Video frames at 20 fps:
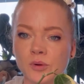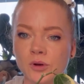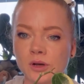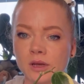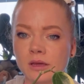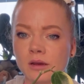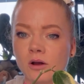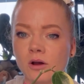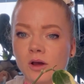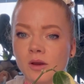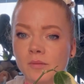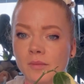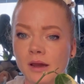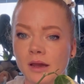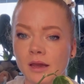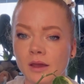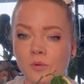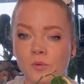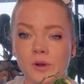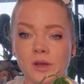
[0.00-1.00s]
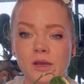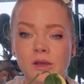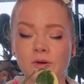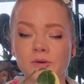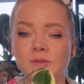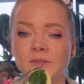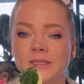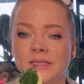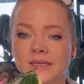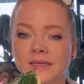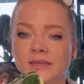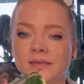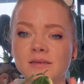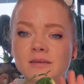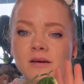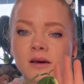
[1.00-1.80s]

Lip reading: put it on my windowsill,